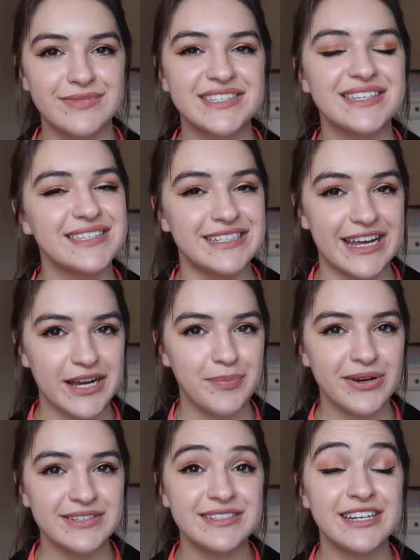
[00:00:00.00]
this is a DECA
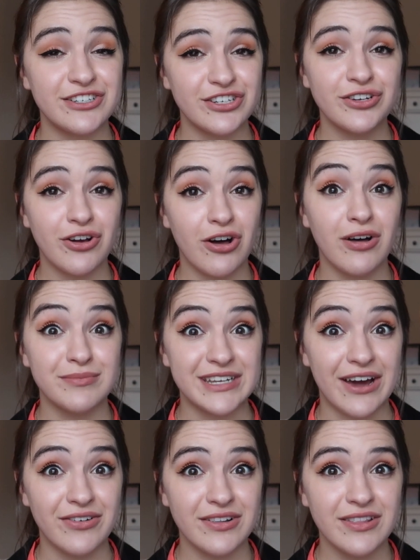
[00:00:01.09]
presentation, calm
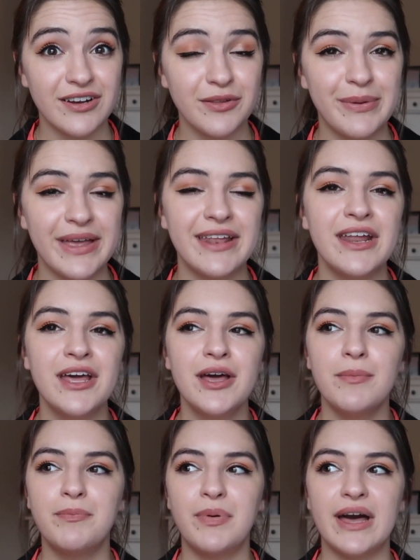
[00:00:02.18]
down a little bit,
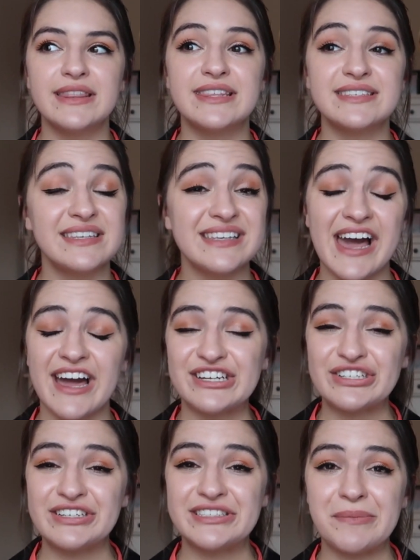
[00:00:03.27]
but this is
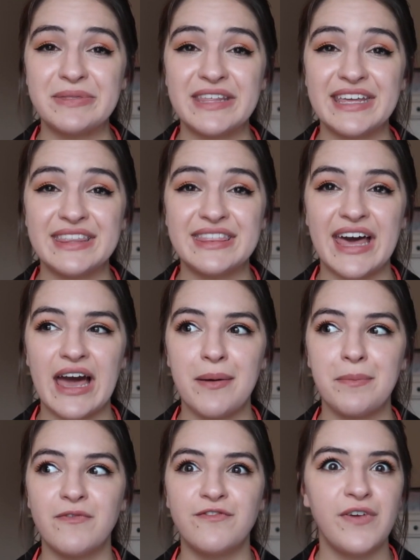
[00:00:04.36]
actually something
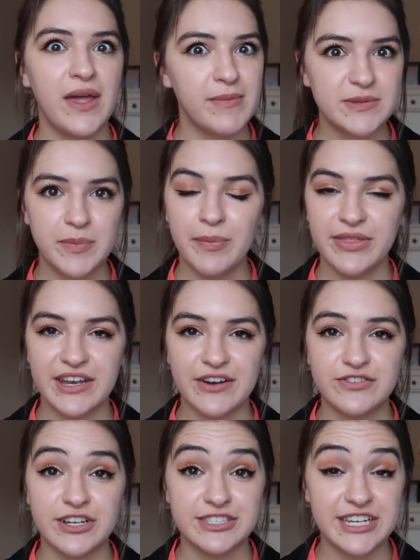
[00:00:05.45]
that famous people that
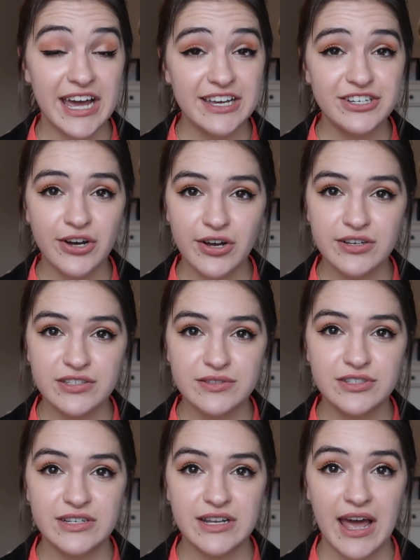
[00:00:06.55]
have done TED Talks
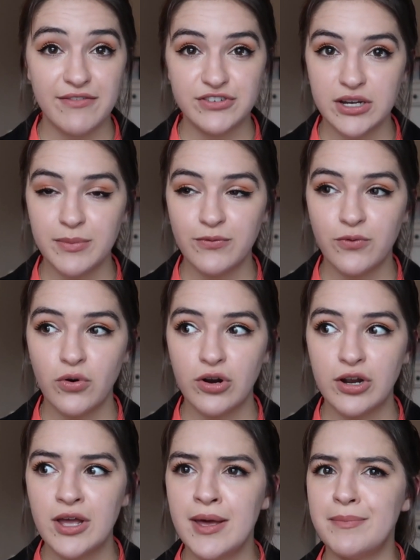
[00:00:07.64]
have done
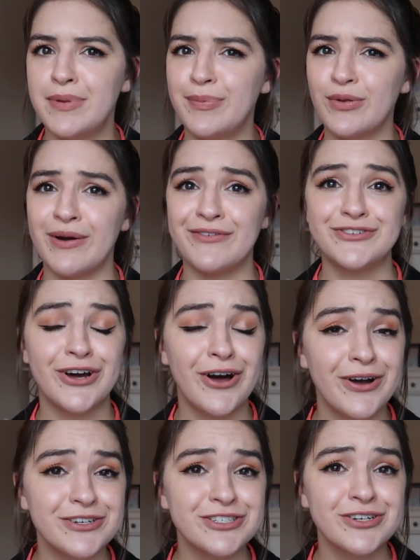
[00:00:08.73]
before, people who have
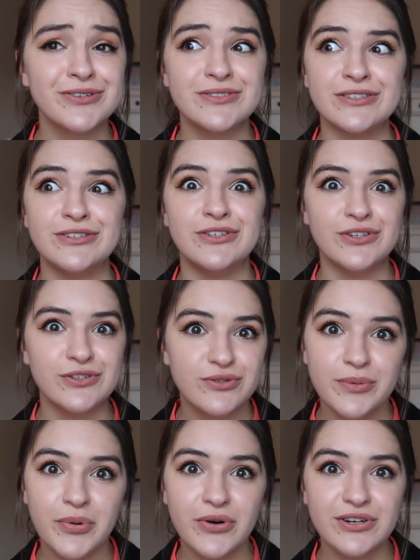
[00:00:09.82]
talk shows, news
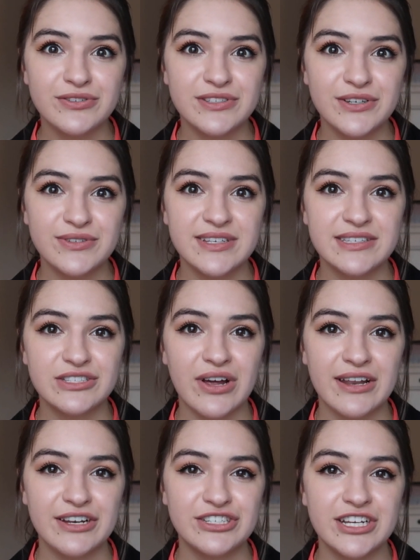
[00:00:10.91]
reporters use this
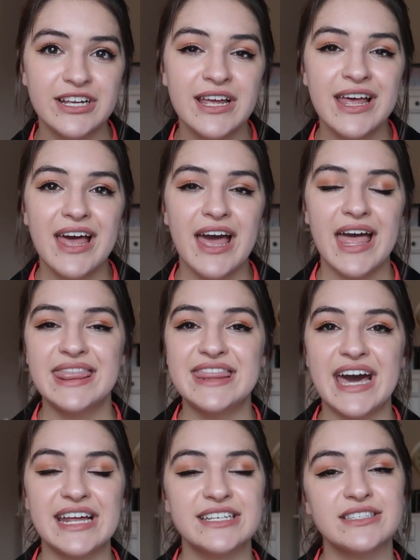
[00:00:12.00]
strategy, and
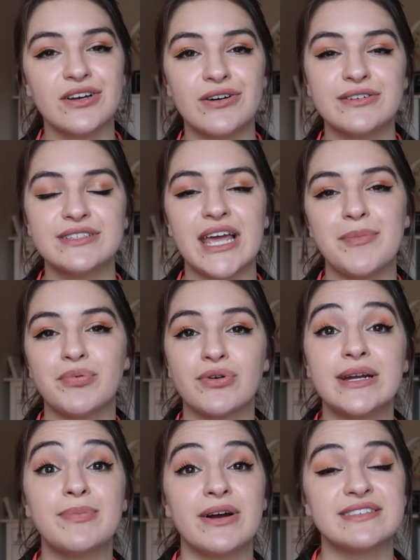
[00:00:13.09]
that is called a
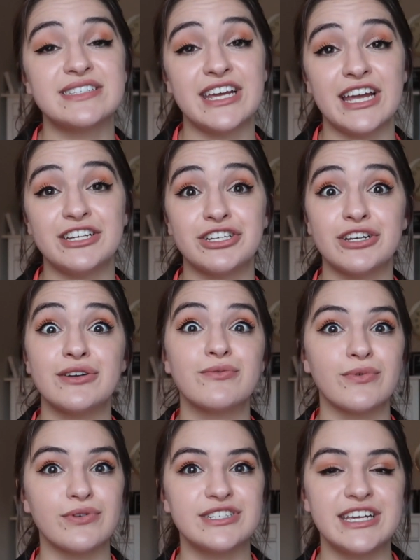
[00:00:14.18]
pre-presentation
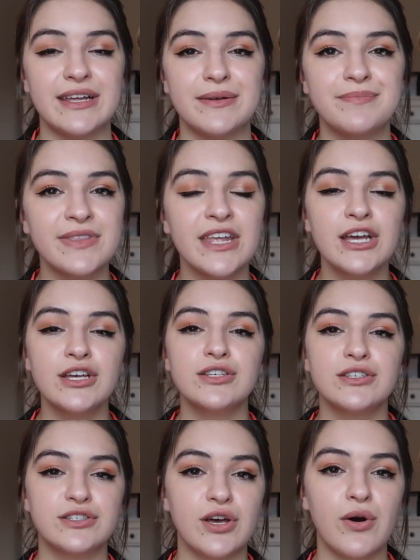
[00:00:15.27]
routine.
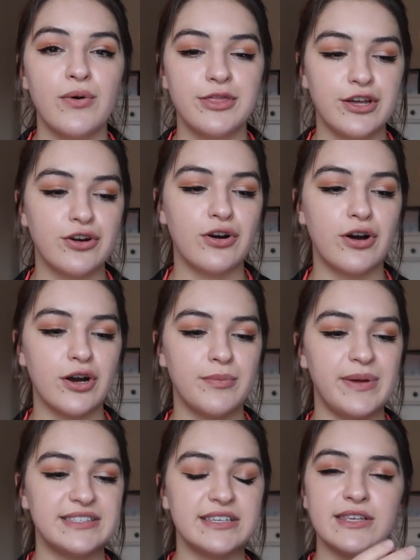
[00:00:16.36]
So there are
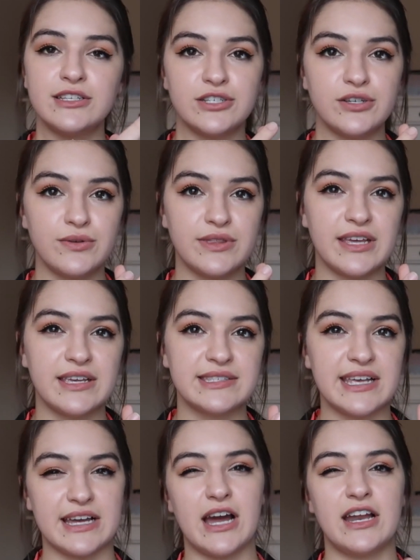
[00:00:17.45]
basically 2 things
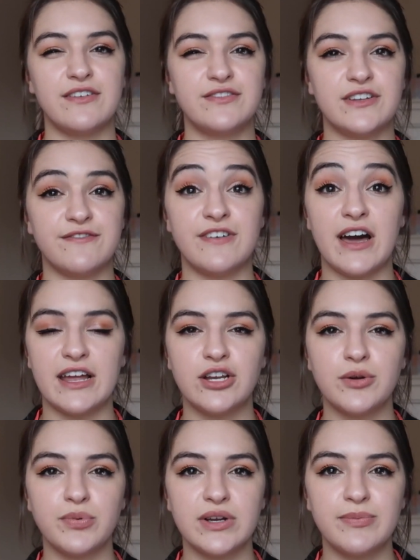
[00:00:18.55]
that kind of define
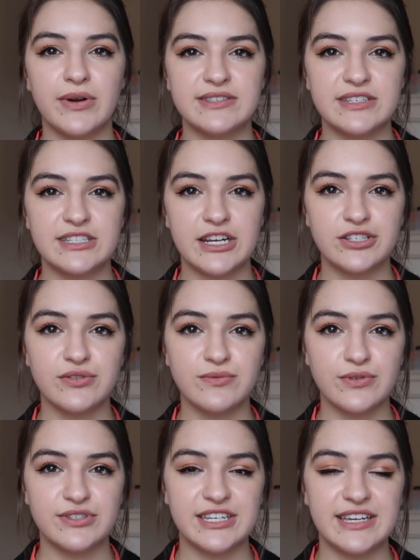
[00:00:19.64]
your pre-presentation
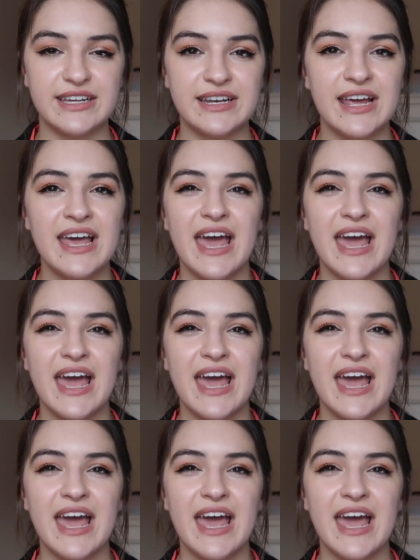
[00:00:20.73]
routine,